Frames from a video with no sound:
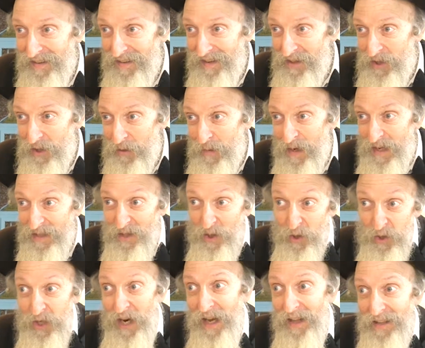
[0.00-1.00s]
It's just because
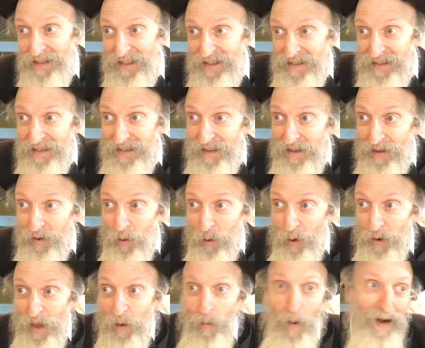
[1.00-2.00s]
they're jealous,
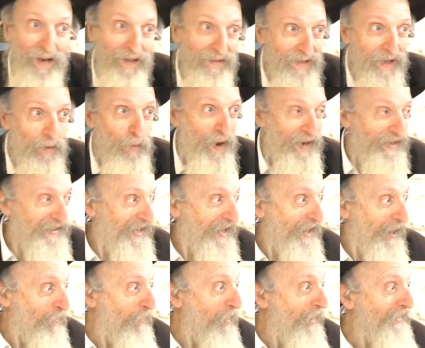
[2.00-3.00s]
or they want to
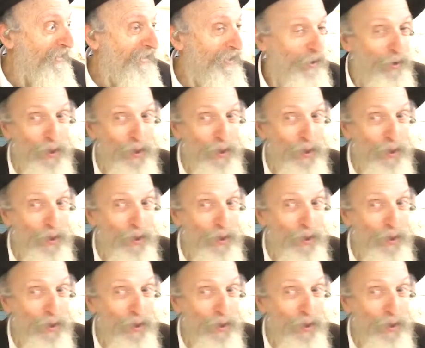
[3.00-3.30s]
take our money,